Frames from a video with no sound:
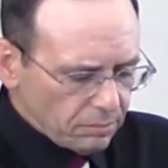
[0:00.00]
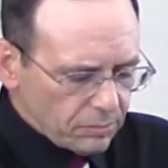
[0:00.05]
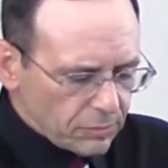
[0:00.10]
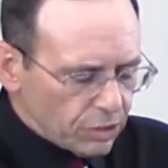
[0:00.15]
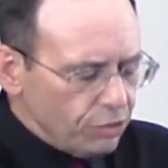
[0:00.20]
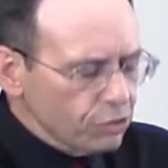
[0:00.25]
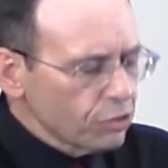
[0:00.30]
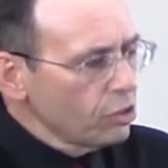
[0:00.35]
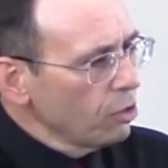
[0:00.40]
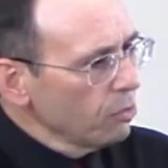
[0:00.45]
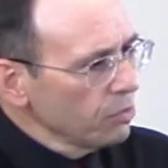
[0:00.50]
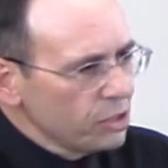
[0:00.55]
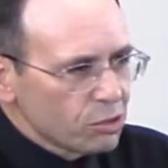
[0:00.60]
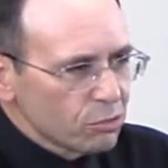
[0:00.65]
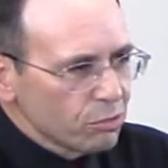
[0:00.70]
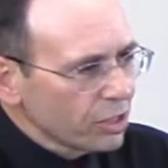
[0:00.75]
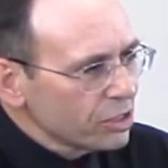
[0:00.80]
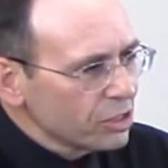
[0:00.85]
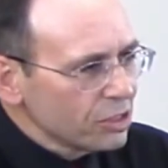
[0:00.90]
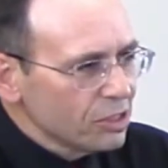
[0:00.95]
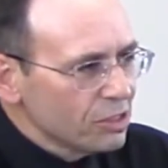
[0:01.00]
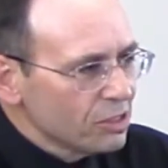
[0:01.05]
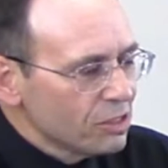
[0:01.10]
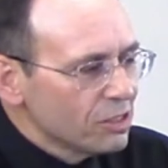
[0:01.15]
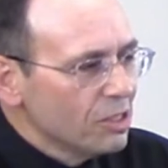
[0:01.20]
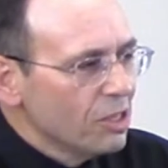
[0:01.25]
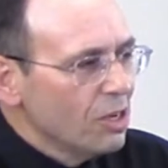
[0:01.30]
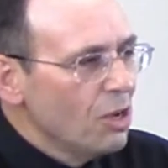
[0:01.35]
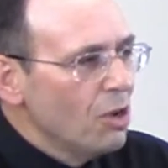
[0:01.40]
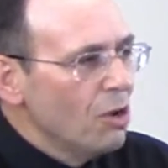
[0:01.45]
There's no restrictions
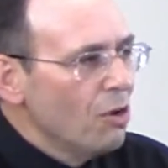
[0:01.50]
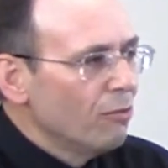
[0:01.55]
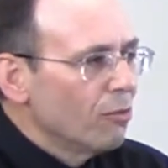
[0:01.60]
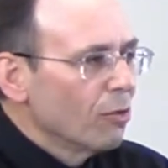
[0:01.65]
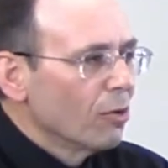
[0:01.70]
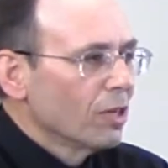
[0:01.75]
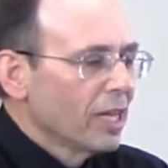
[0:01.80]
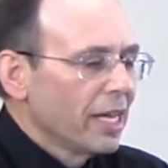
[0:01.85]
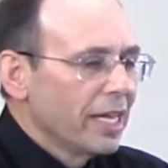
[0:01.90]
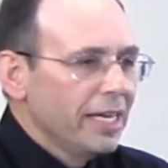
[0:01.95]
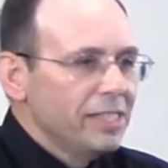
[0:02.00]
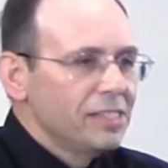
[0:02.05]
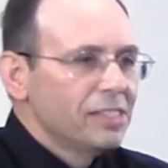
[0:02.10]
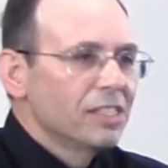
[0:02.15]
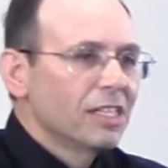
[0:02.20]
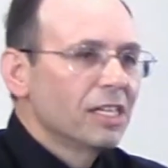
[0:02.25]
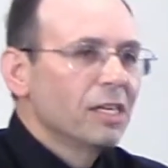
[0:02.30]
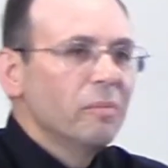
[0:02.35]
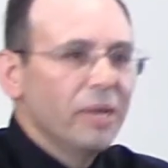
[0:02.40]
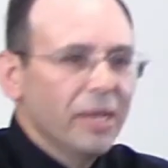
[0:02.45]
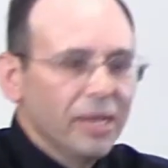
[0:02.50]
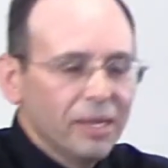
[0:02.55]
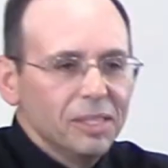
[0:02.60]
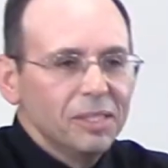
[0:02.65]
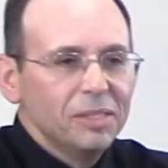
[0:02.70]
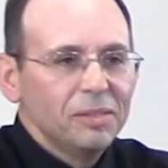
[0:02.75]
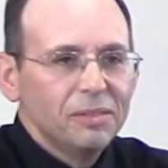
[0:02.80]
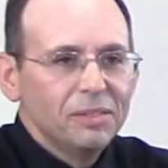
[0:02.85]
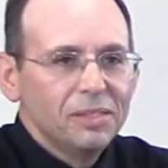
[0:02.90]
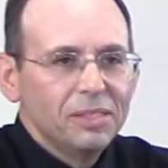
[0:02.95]
for ladies to come in
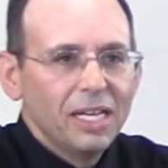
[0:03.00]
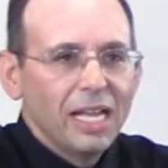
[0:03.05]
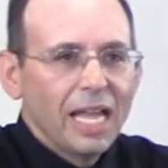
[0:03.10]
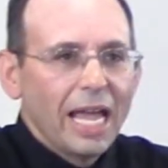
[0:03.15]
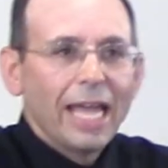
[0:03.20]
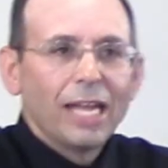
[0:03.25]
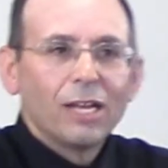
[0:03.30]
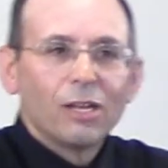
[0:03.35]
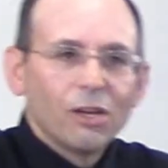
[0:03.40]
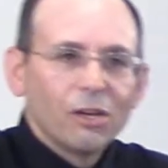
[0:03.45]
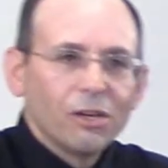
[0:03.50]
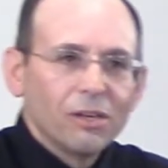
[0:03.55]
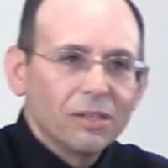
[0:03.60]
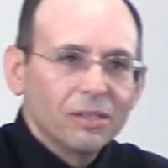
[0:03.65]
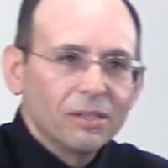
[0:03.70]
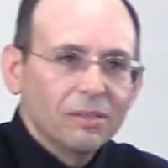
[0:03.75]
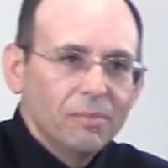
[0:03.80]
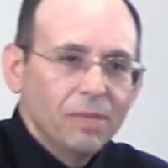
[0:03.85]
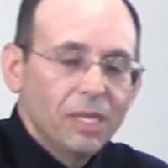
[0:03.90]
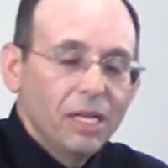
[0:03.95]
and learn.